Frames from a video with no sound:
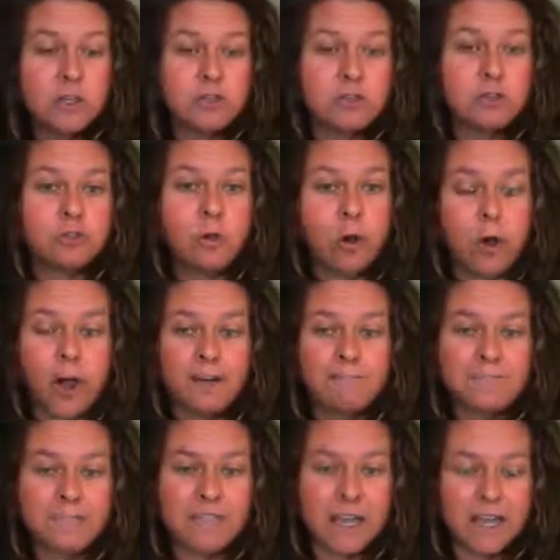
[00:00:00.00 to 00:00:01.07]
to
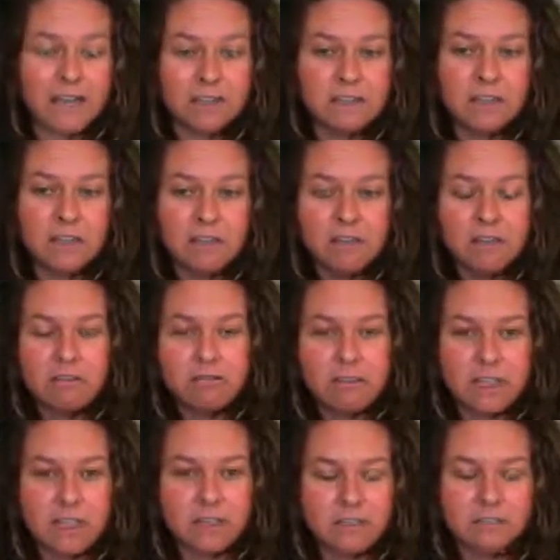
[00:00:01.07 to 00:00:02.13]
offset
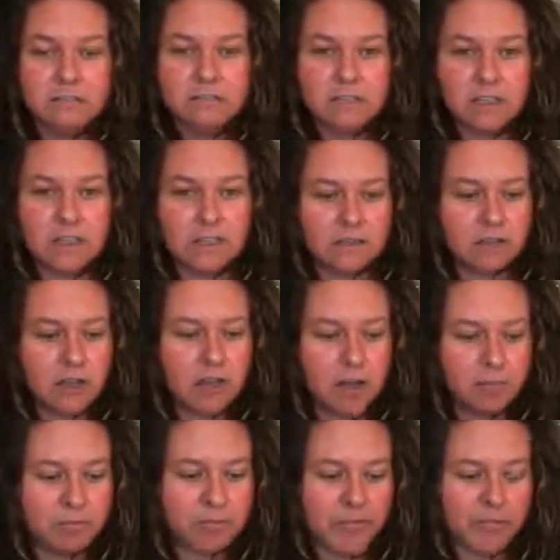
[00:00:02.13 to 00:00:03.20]
the
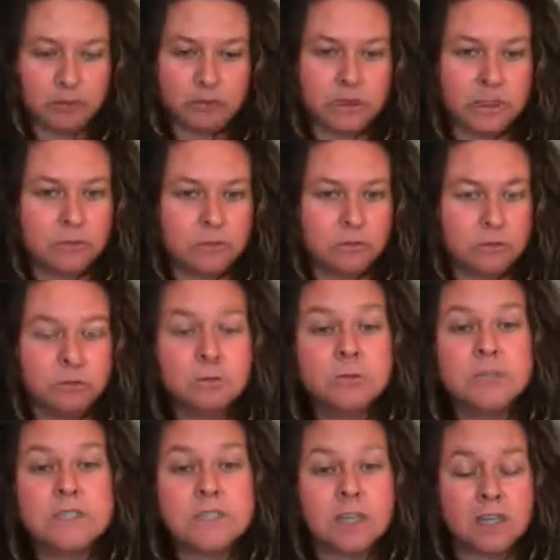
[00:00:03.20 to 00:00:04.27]
income that you're either
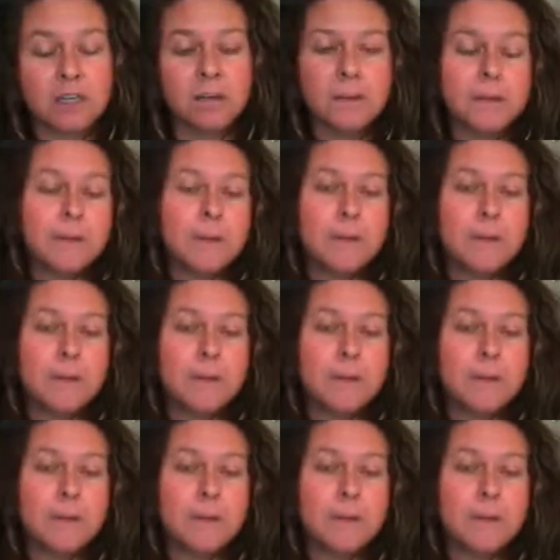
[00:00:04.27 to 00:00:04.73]
losing